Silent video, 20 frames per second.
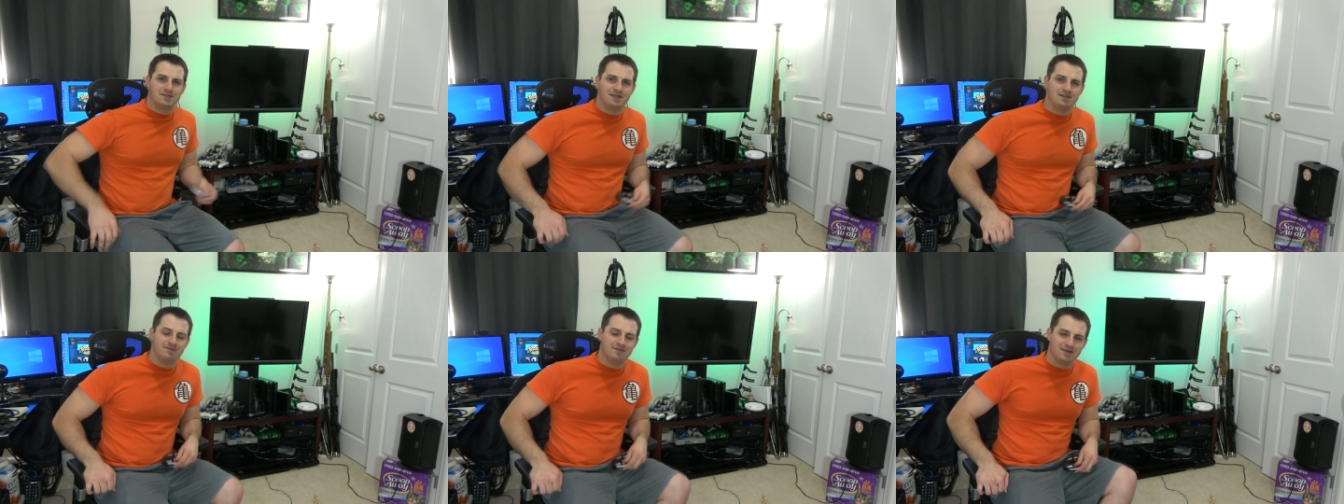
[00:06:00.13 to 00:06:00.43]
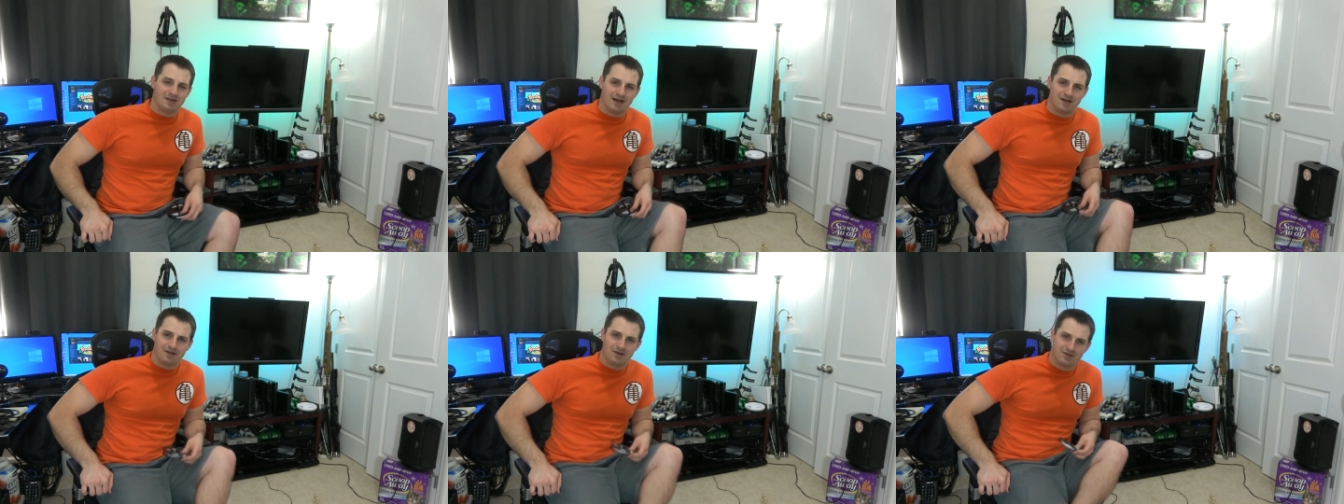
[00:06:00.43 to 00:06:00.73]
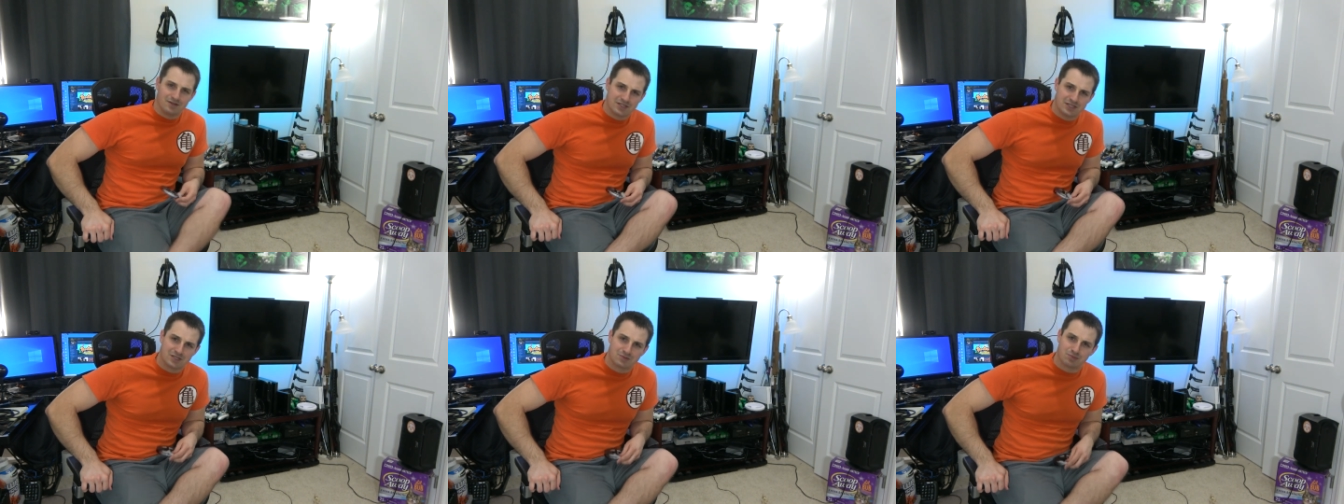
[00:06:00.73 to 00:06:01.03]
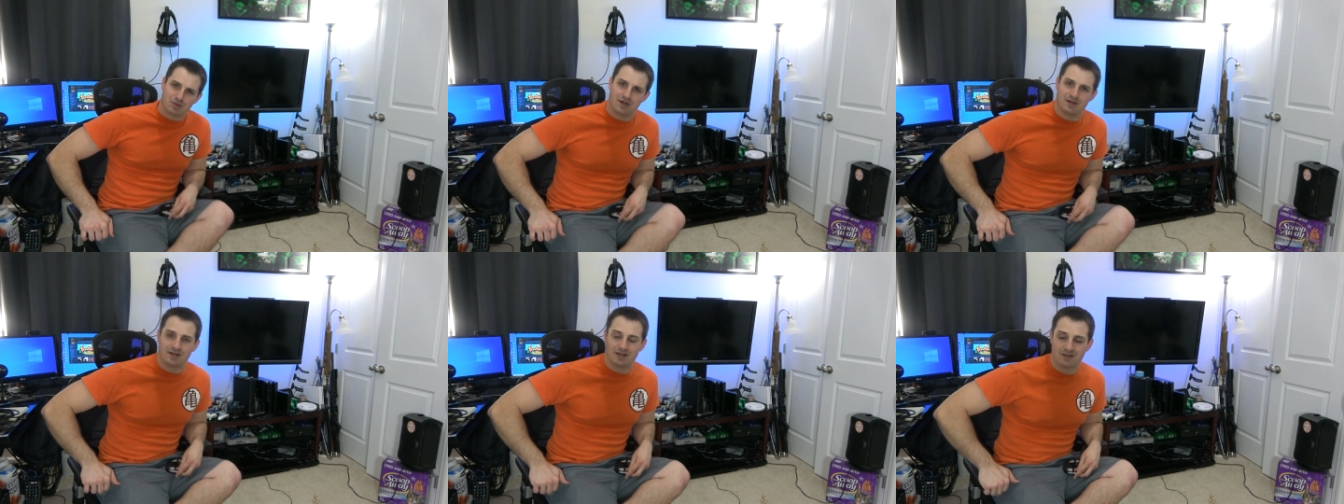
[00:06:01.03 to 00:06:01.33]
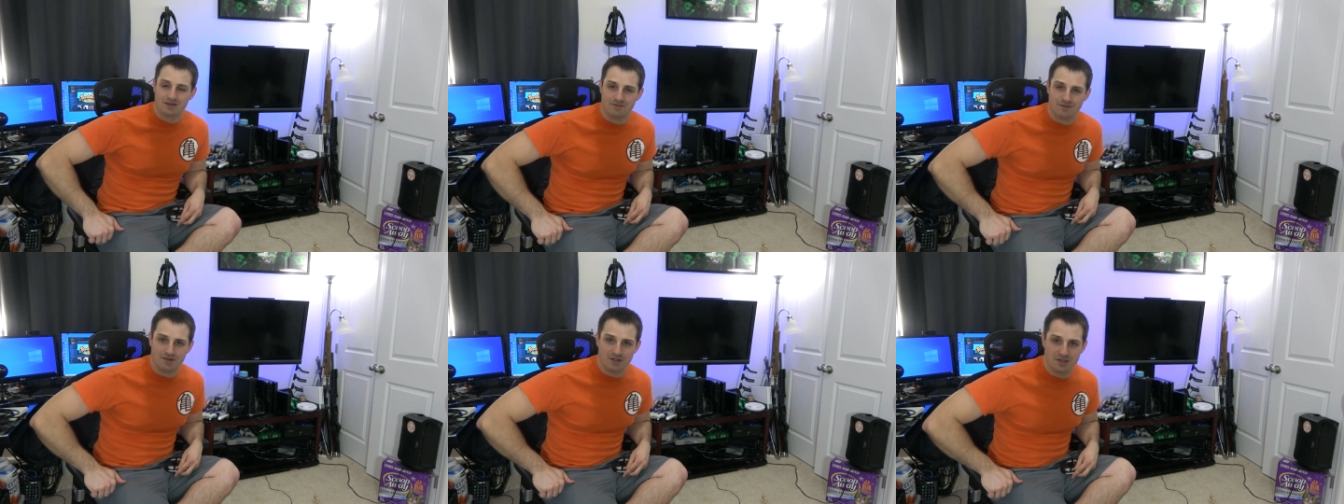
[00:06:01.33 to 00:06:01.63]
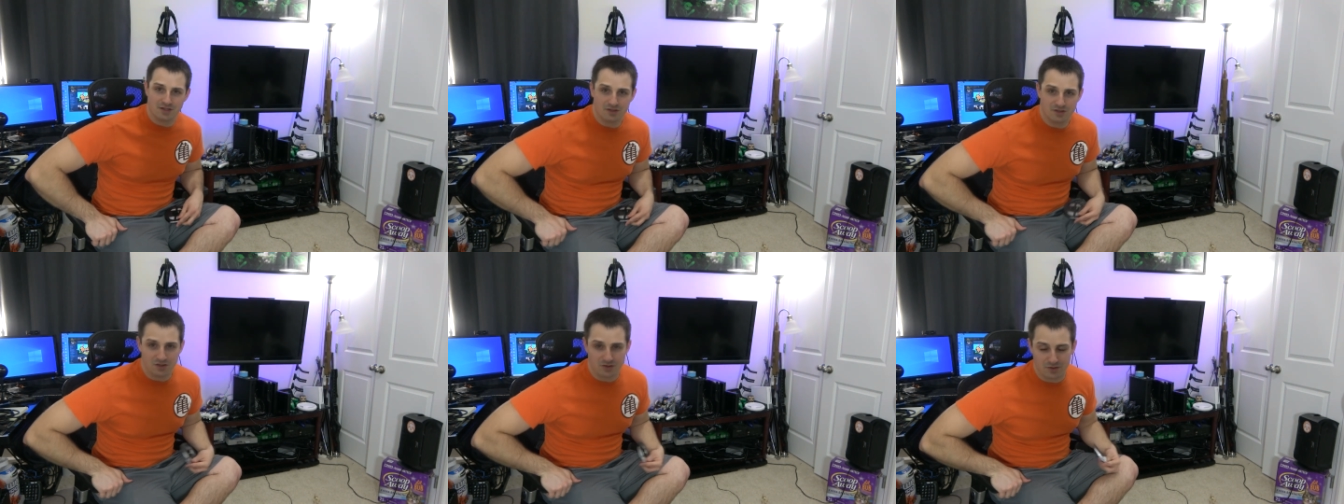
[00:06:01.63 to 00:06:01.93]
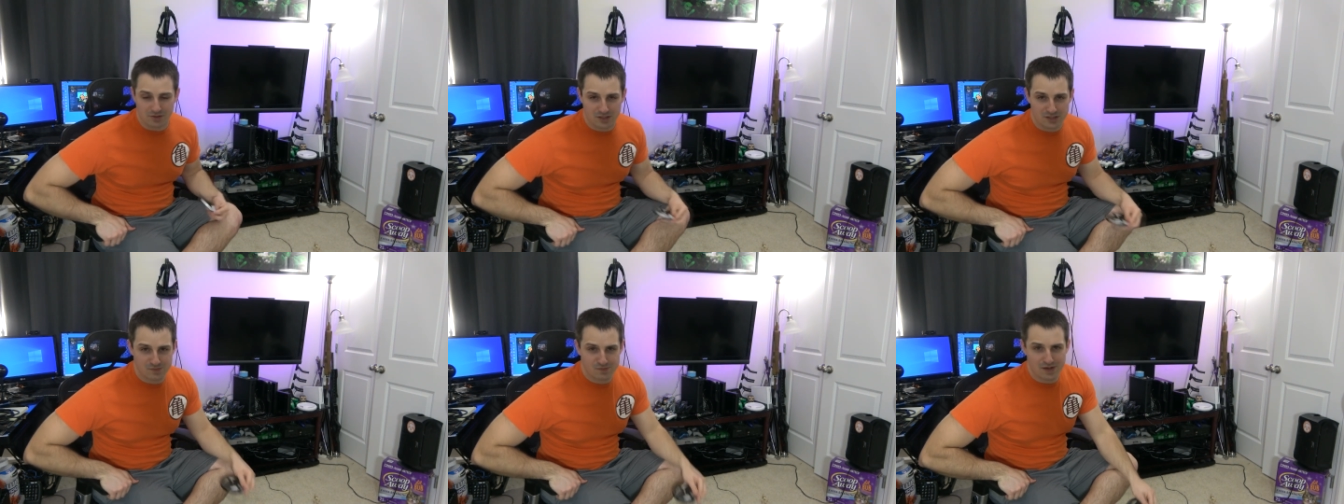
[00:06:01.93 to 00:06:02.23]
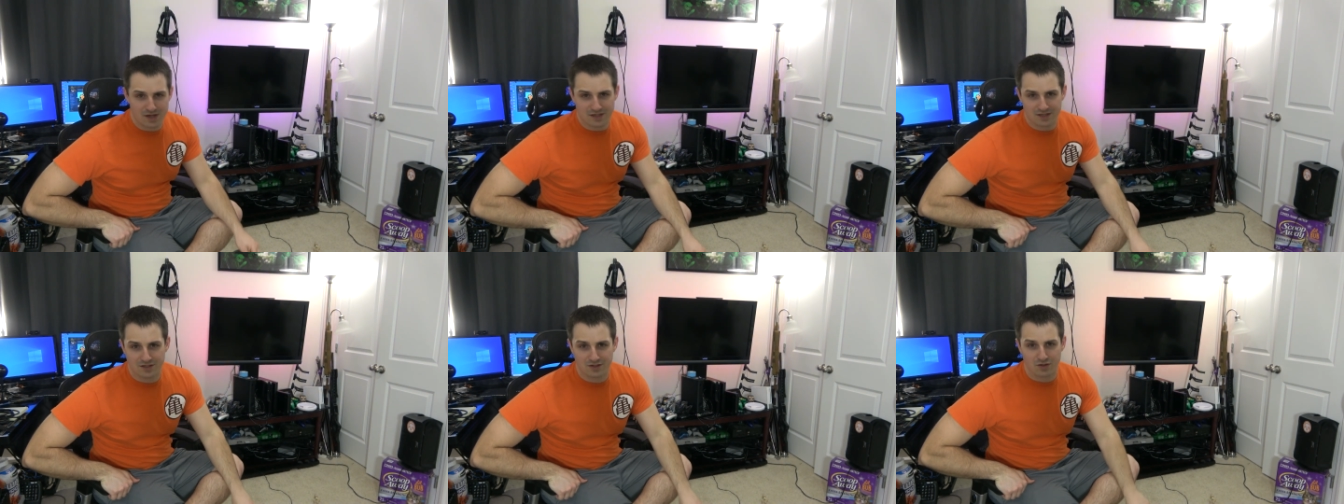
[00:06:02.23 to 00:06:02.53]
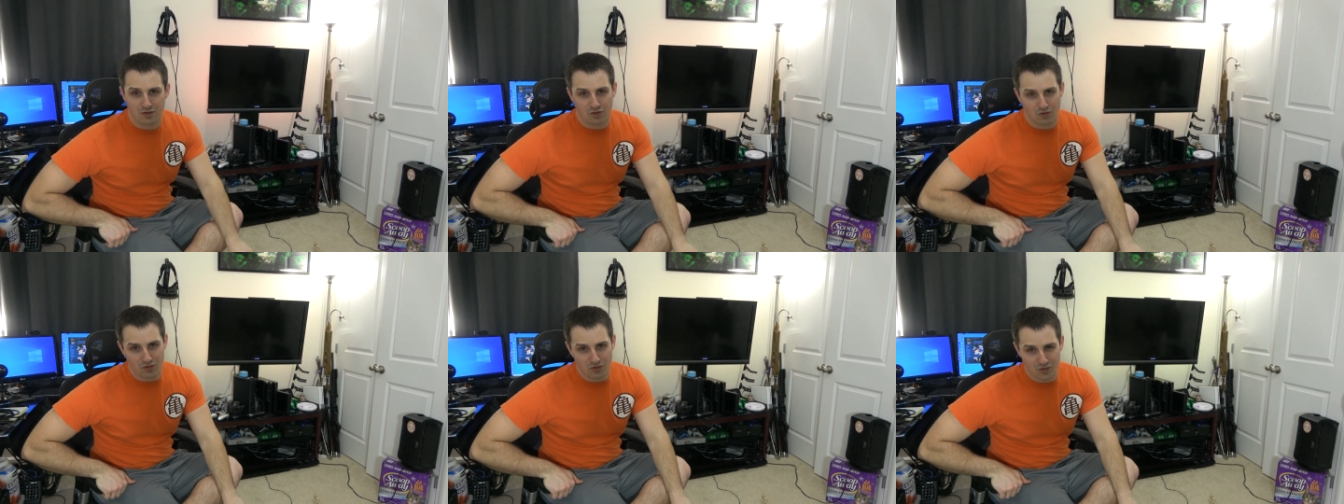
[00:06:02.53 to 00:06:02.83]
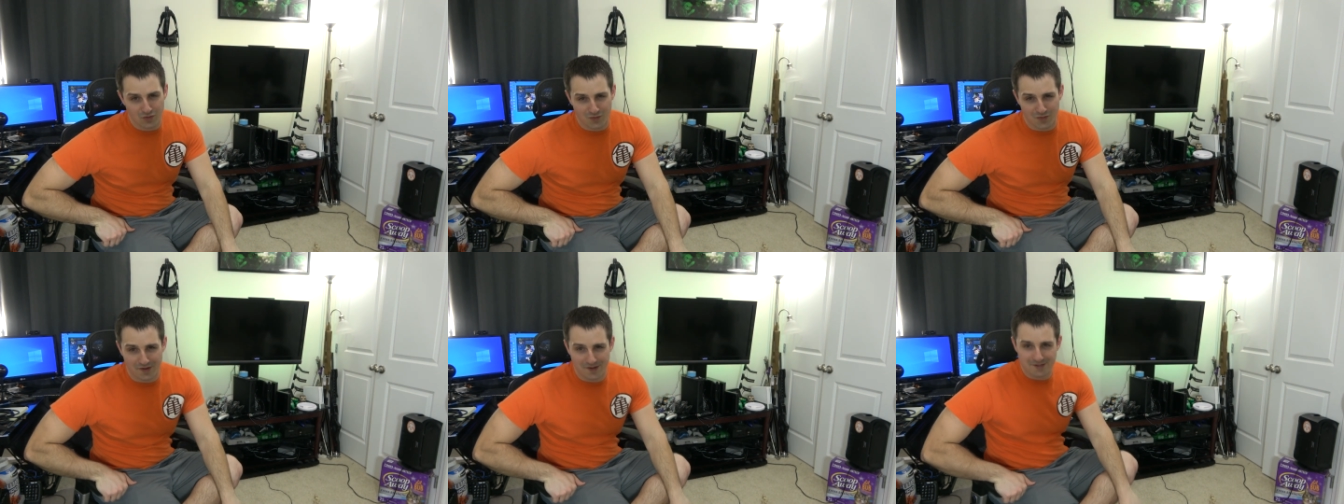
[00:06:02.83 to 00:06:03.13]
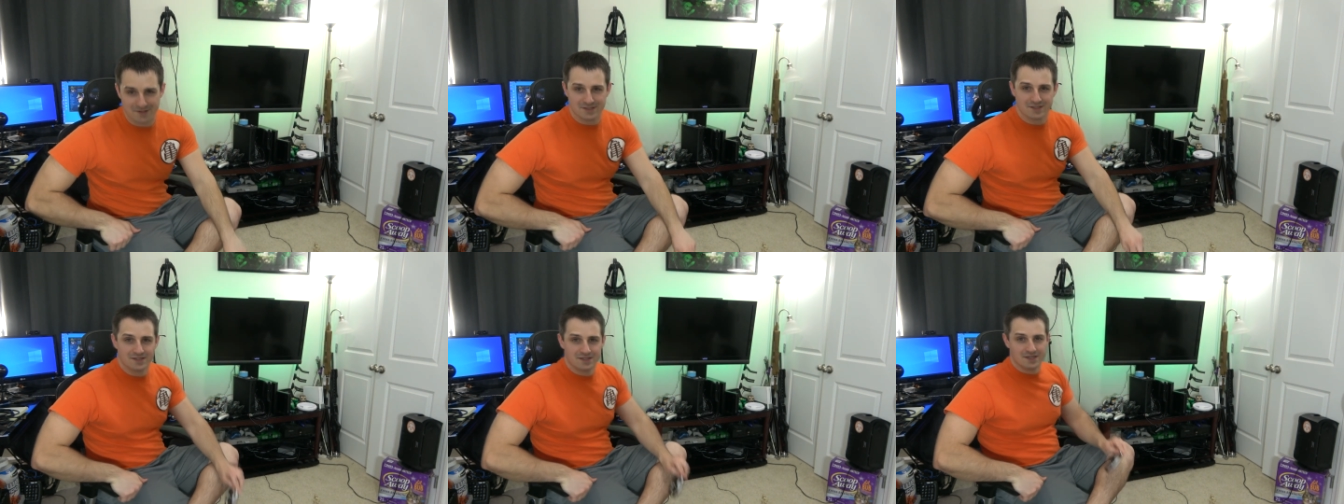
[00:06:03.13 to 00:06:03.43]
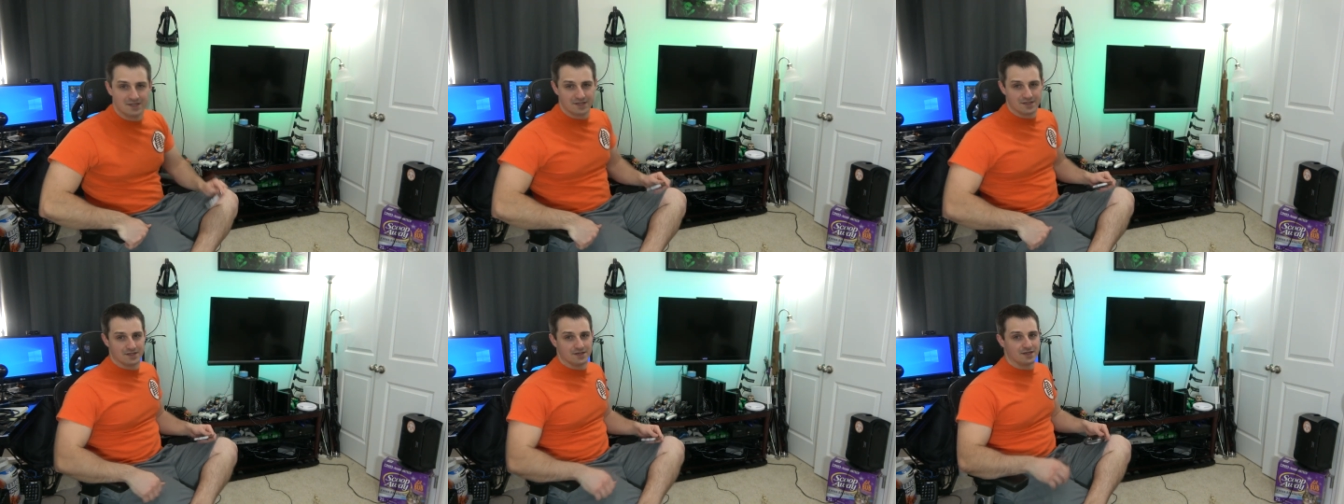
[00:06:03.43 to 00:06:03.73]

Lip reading: Steven. I know this is probably not the video you expected or wanted